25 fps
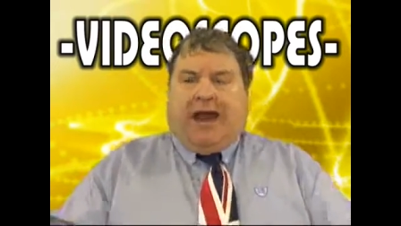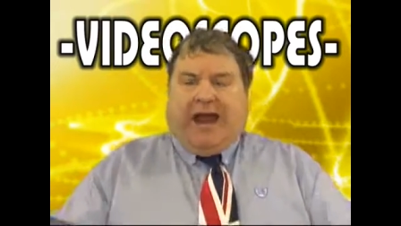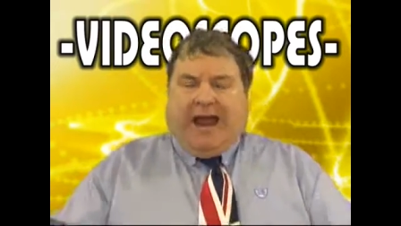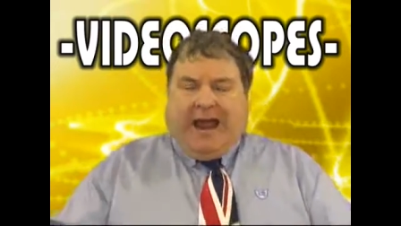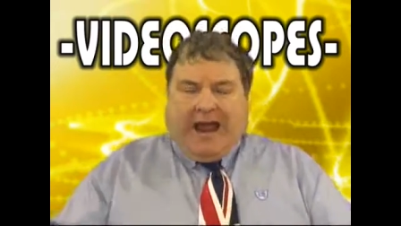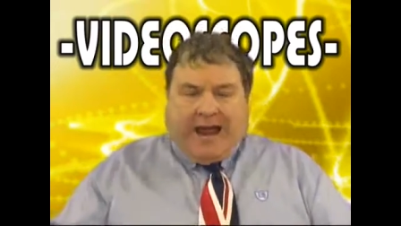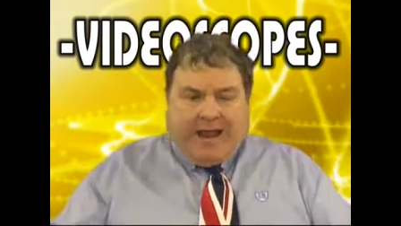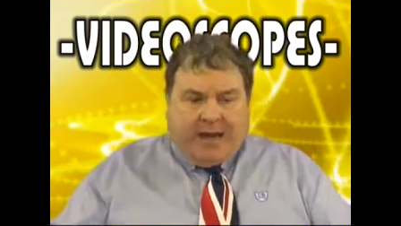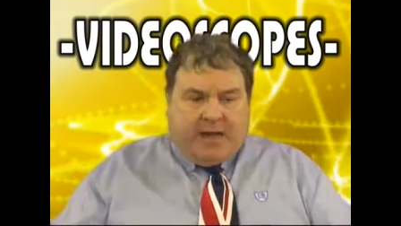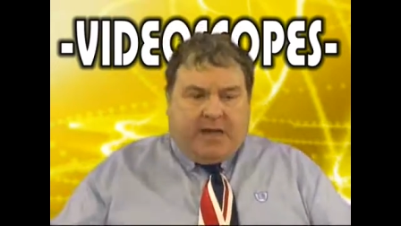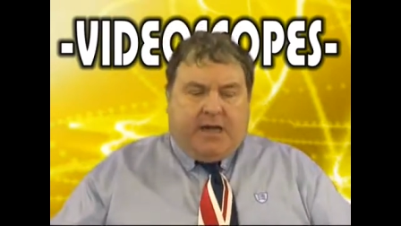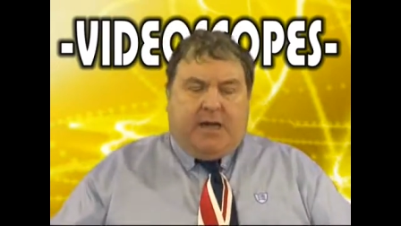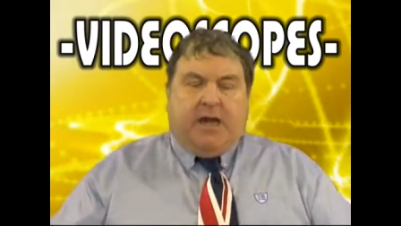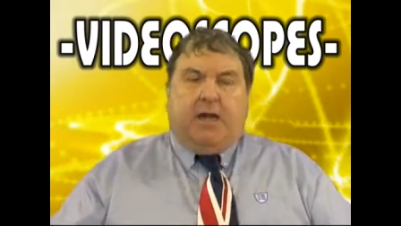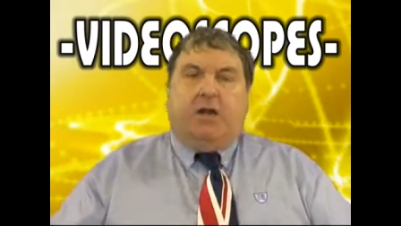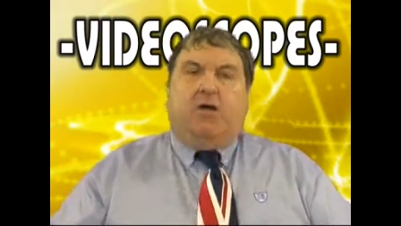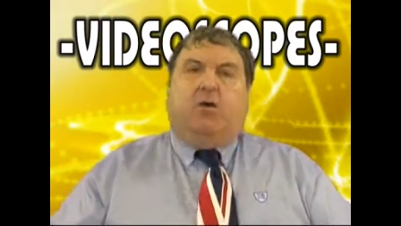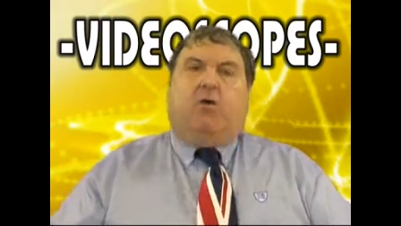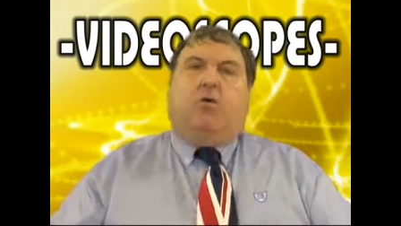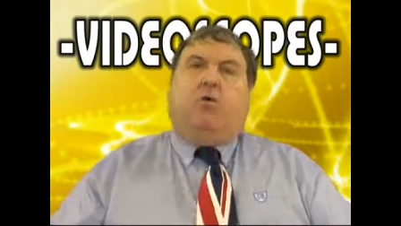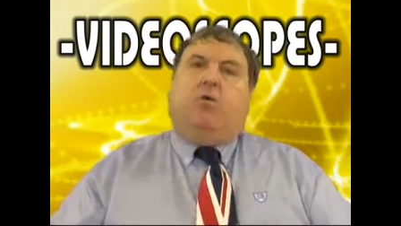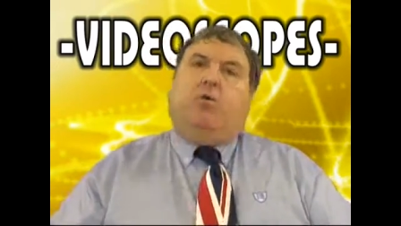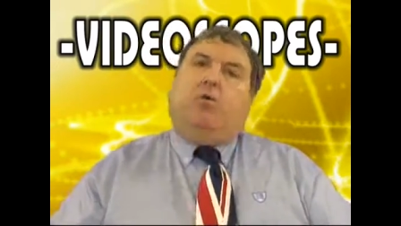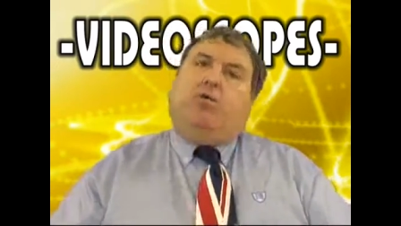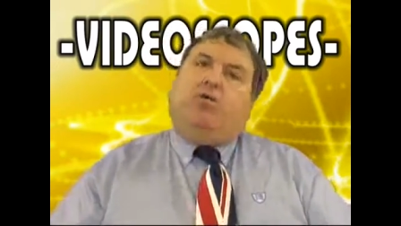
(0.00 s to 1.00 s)
any
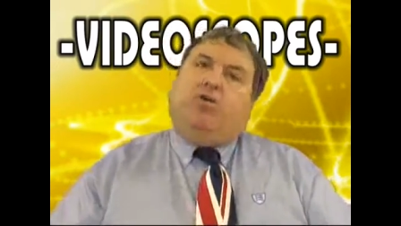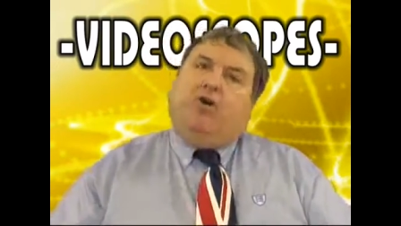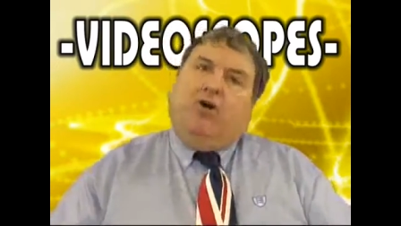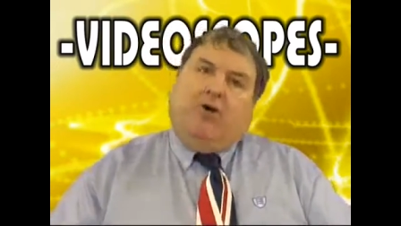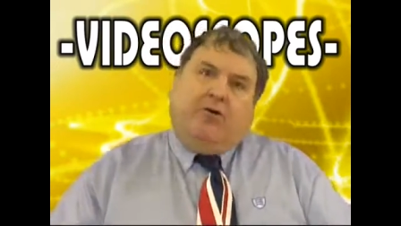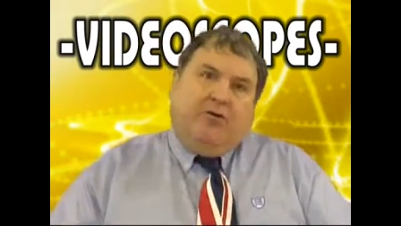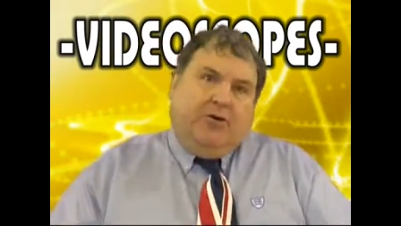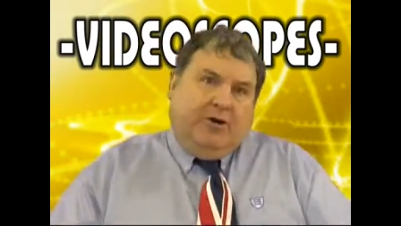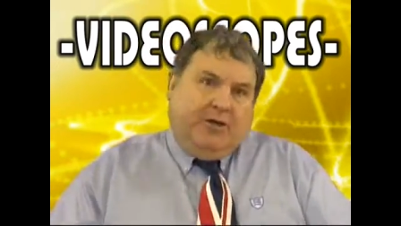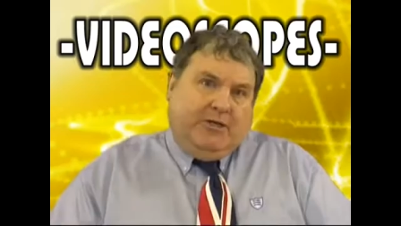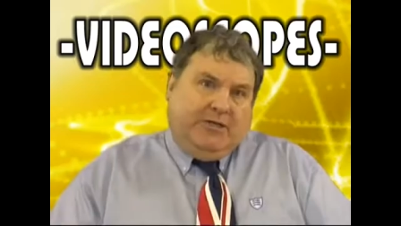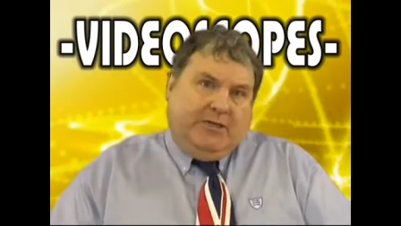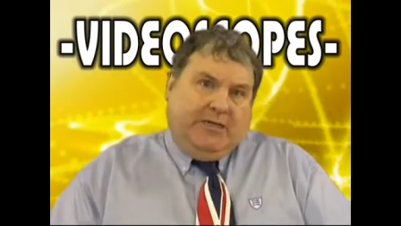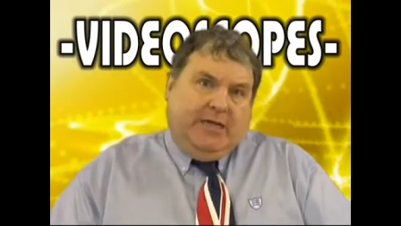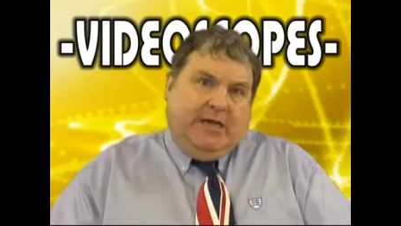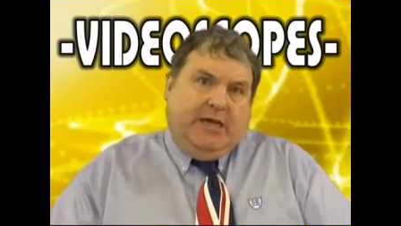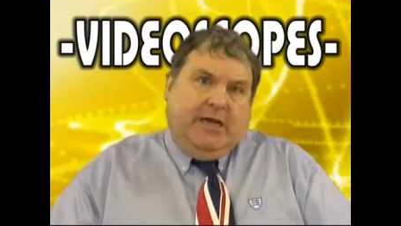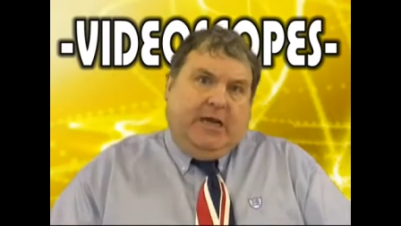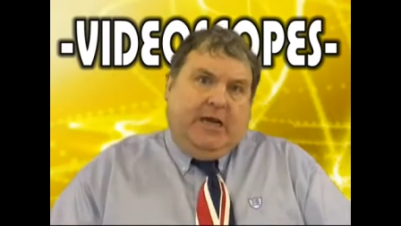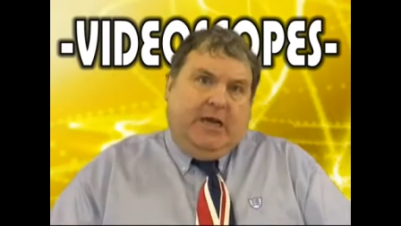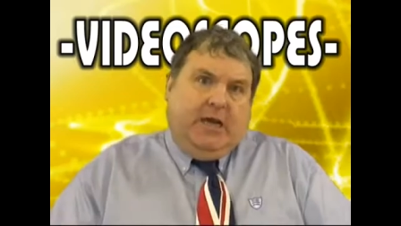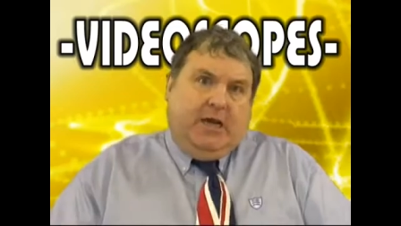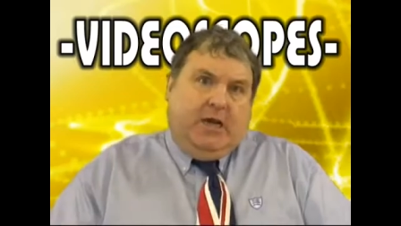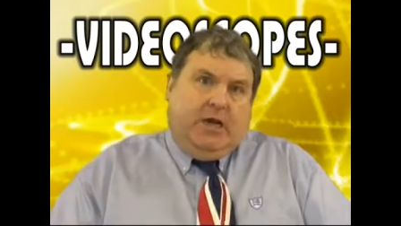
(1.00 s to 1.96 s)
authority